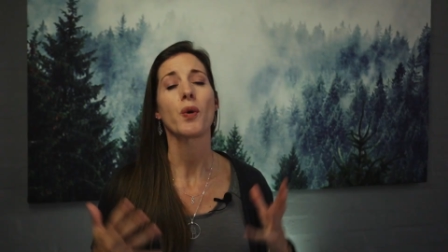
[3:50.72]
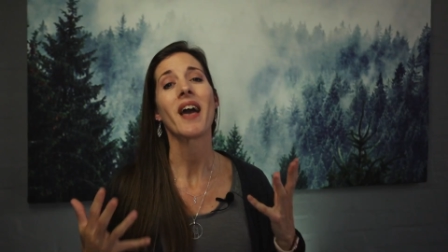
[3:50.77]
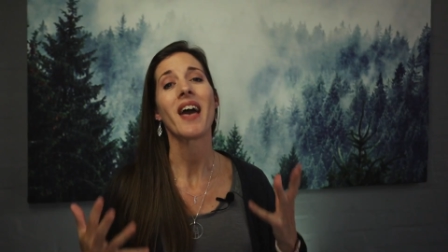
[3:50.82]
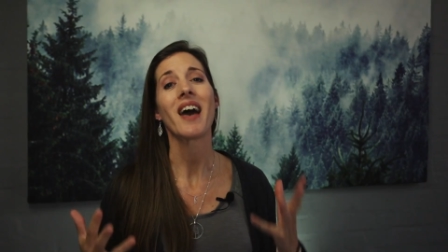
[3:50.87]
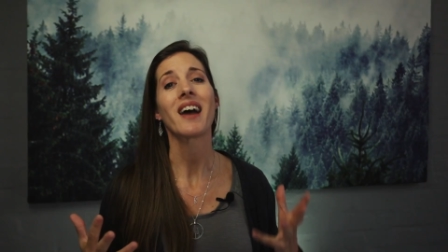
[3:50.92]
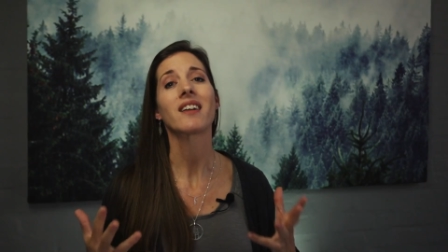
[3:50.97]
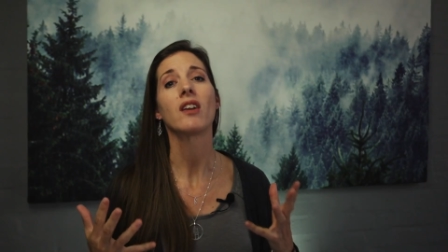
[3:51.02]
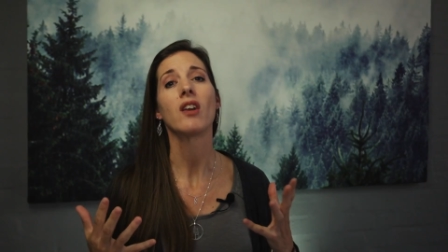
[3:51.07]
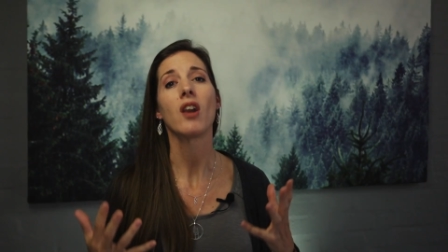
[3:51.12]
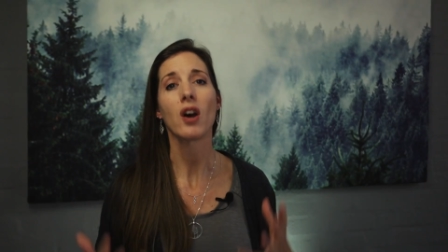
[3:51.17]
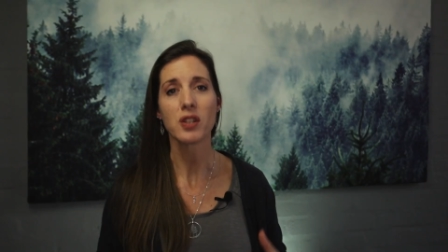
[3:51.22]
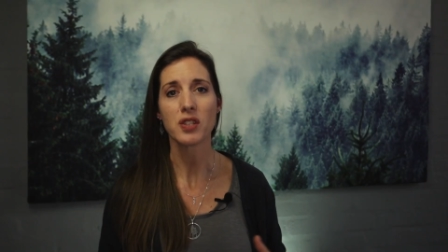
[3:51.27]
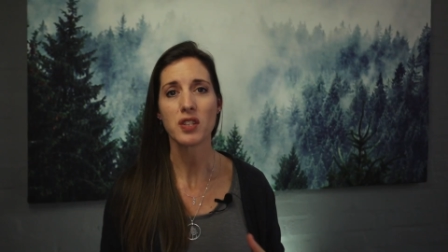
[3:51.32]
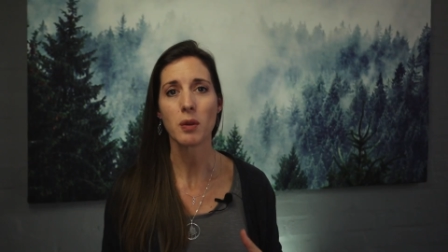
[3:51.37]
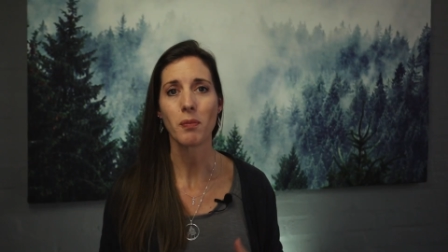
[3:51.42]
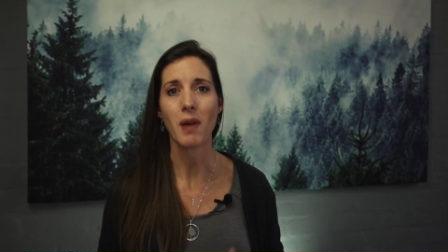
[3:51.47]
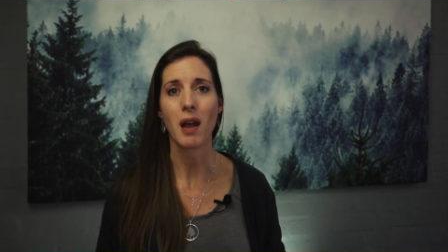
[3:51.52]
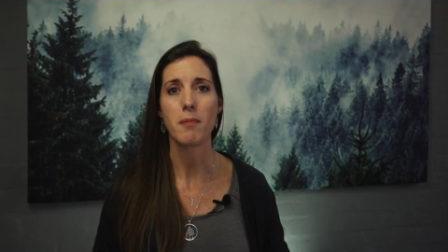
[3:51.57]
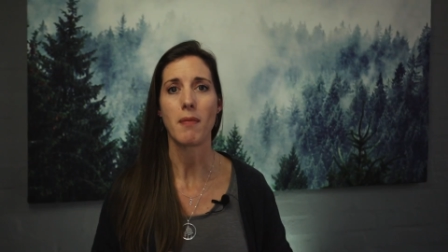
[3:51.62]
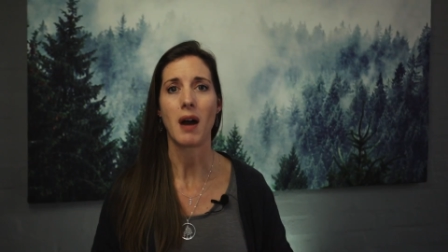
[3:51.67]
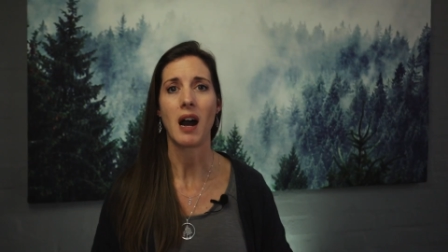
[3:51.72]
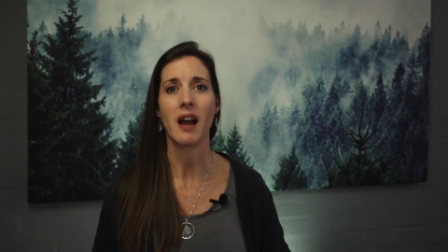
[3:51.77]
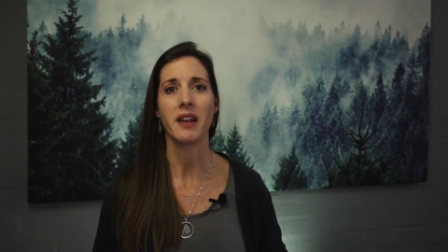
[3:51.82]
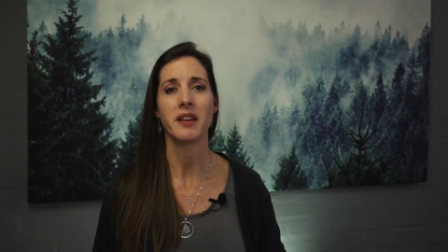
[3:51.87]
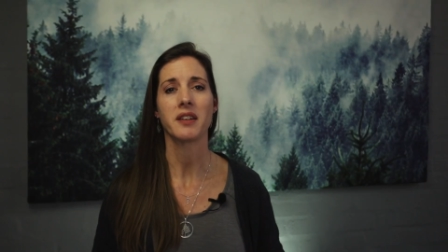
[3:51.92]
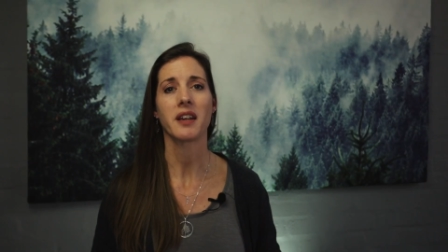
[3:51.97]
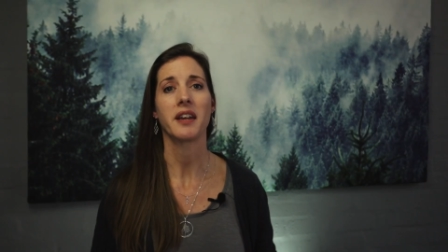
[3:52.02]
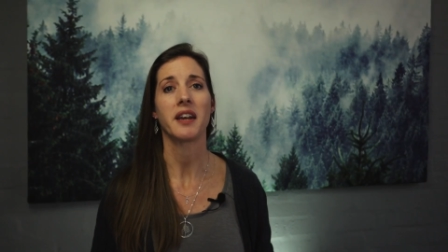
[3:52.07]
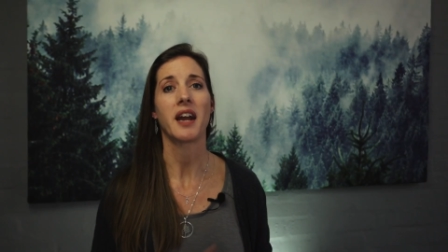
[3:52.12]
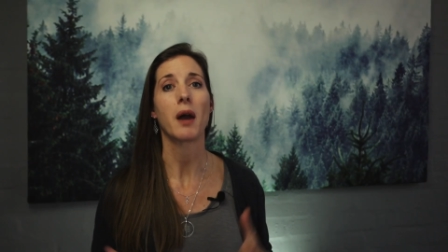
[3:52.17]
I had lots on my
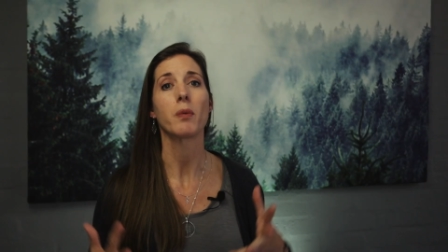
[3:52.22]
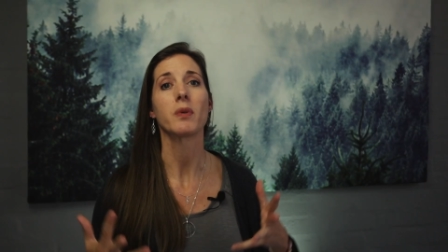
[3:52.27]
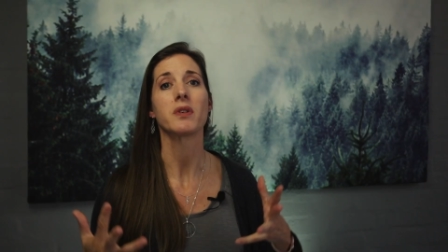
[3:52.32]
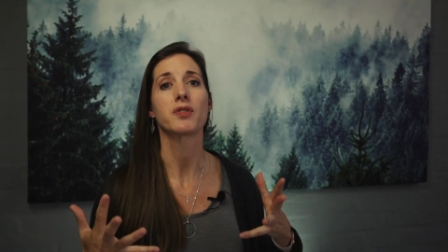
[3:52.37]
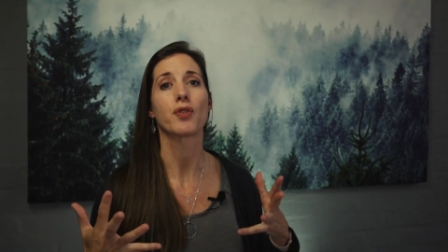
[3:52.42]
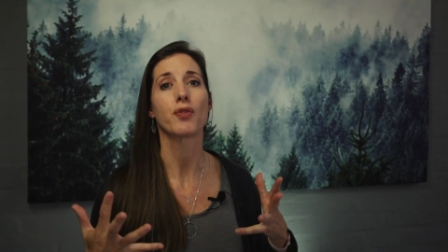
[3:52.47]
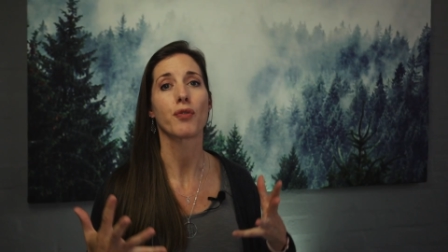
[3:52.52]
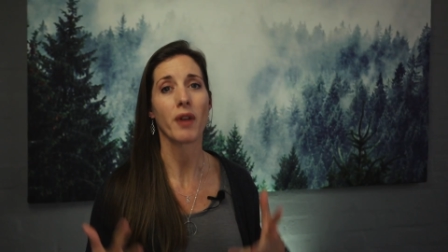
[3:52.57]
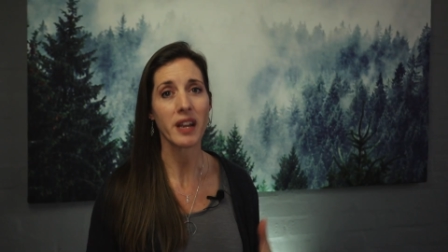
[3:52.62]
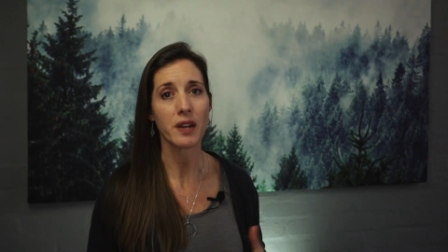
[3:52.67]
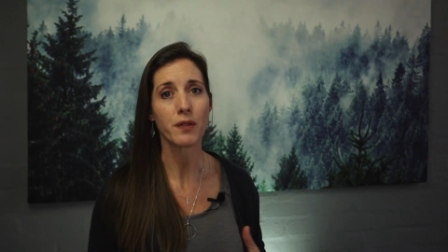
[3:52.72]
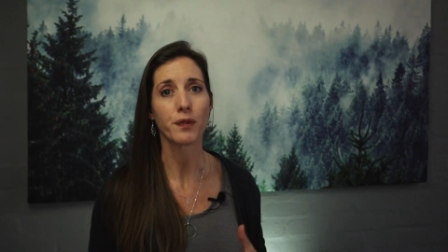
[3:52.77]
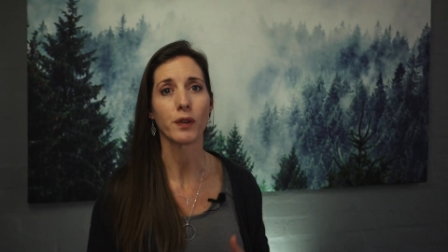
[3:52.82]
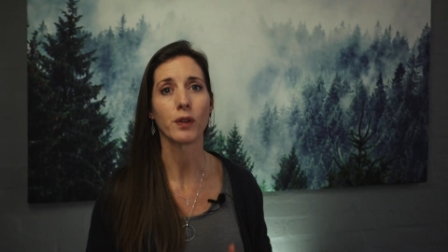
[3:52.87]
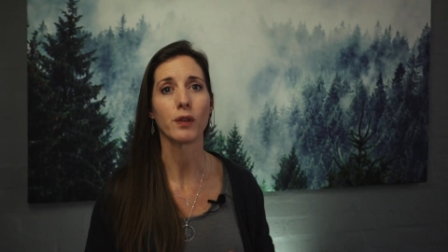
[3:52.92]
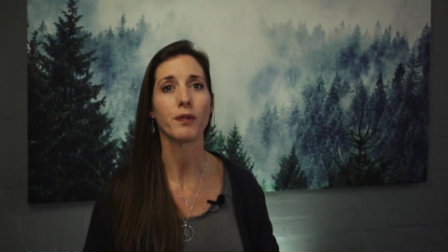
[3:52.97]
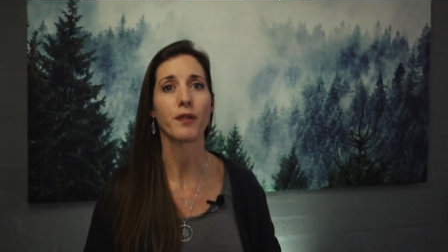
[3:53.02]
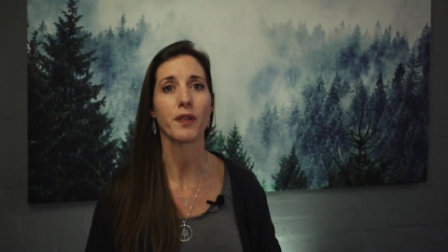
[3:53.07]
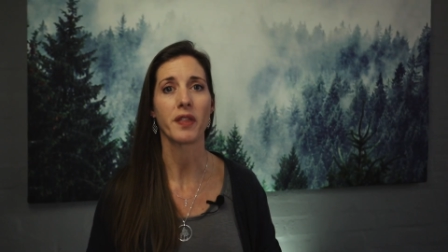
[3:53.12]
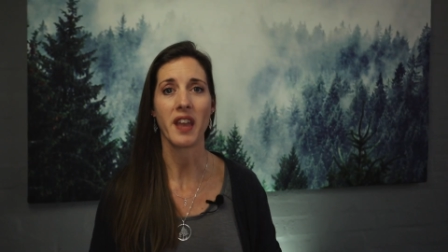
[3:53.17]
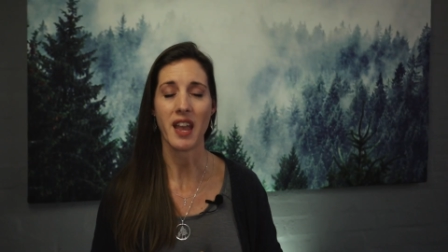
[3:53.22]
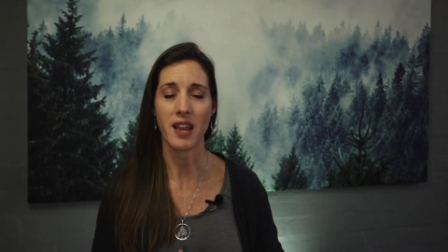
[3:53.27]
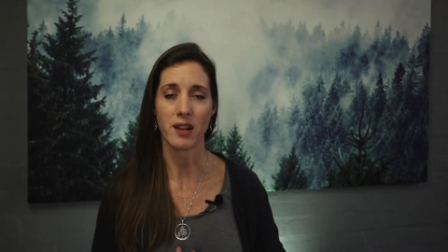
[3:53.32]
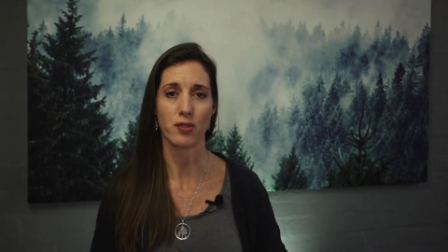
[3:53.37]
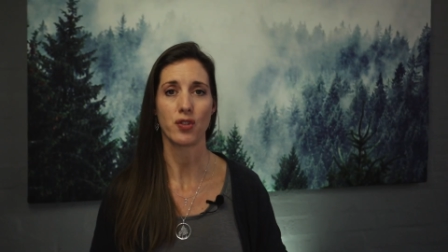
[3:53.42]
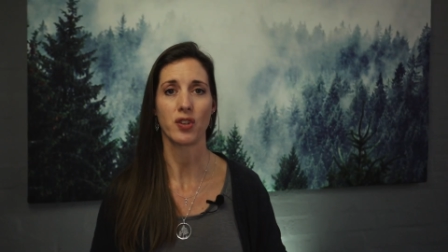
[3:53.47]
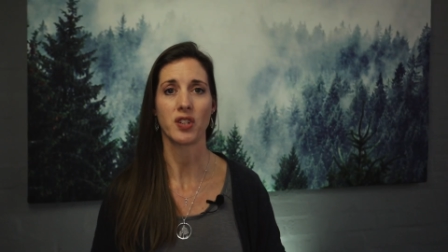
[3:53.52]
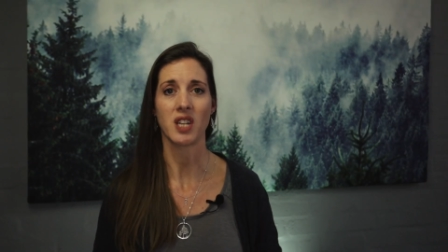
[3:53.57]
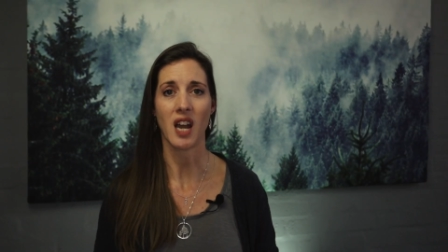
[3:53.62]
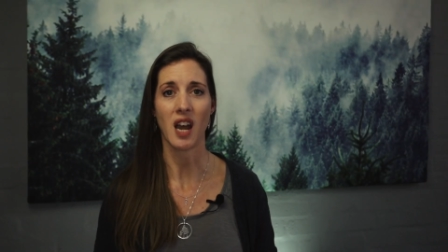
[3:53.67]
mind and I was grateful for the
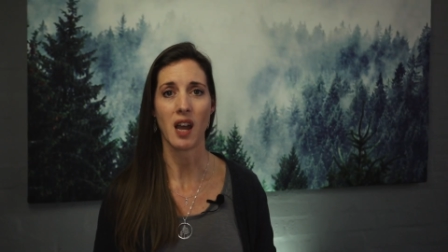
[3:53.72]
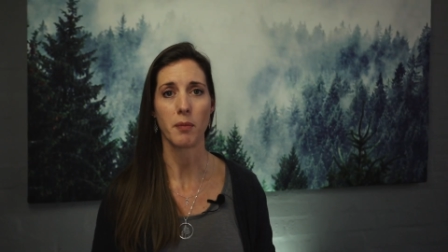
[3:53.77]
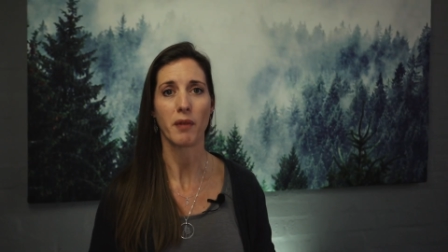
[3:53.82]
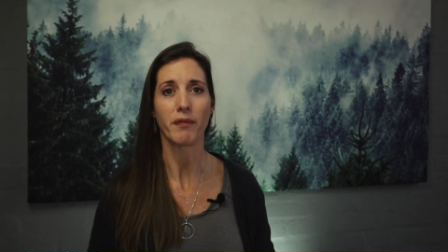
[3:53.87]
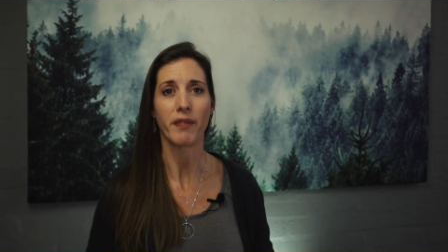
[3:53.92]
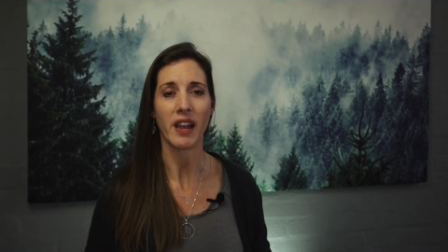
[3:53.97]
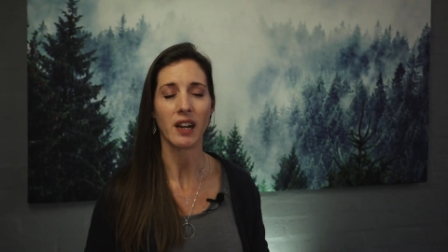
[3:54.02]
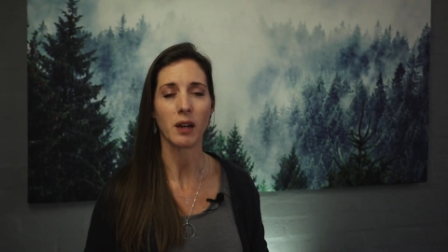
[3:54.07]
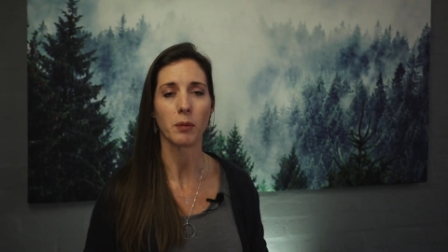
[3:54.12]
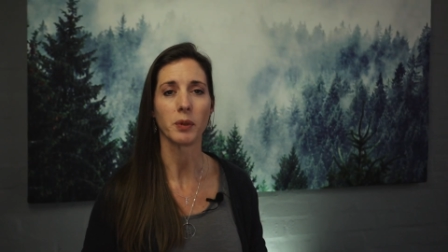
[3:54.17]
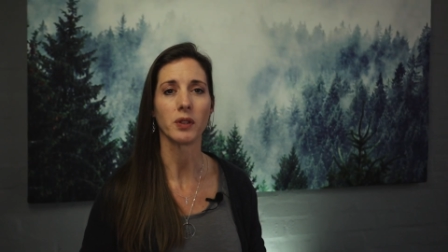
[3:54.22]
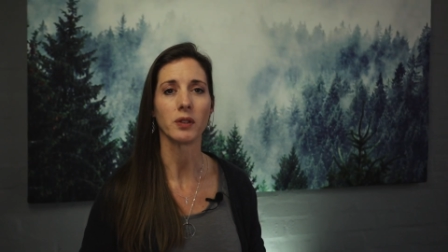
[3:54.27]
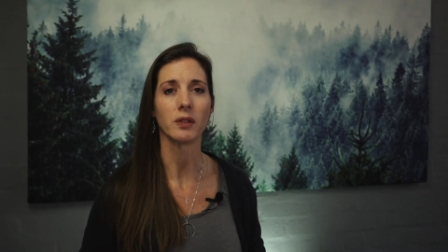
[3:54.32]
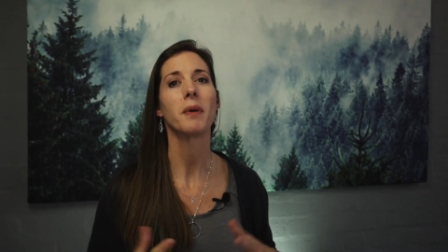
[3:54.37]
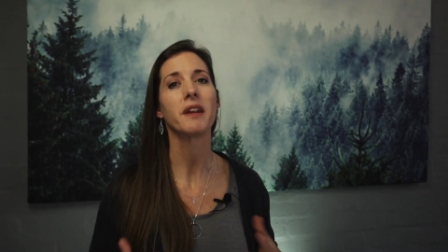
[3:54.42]
extra time available.